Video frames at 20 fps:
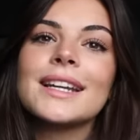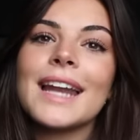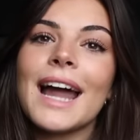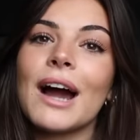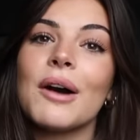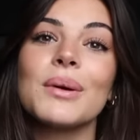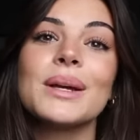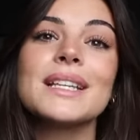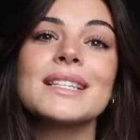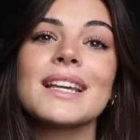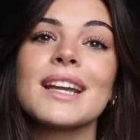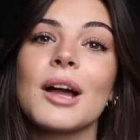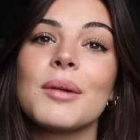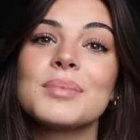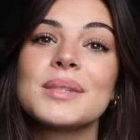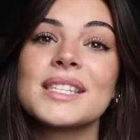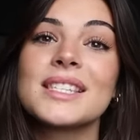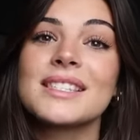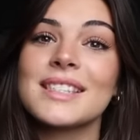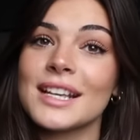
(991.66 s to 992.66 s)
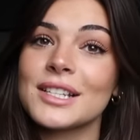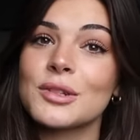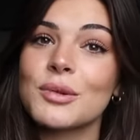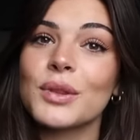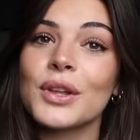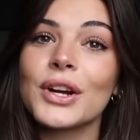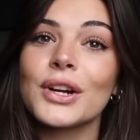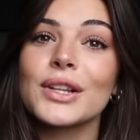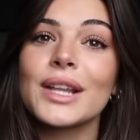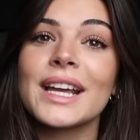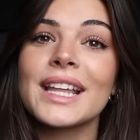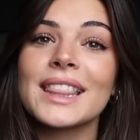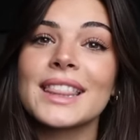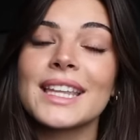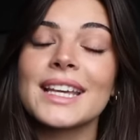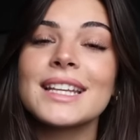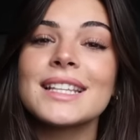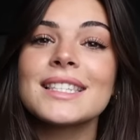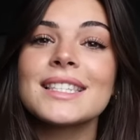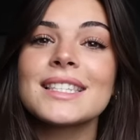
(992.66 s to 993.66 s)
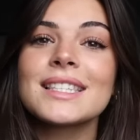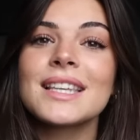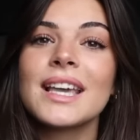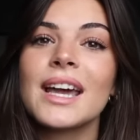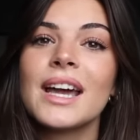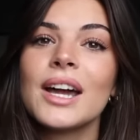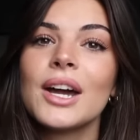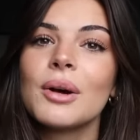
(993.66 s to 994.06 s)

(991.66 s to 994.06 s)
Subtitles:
now he's like obsessed with her. Like this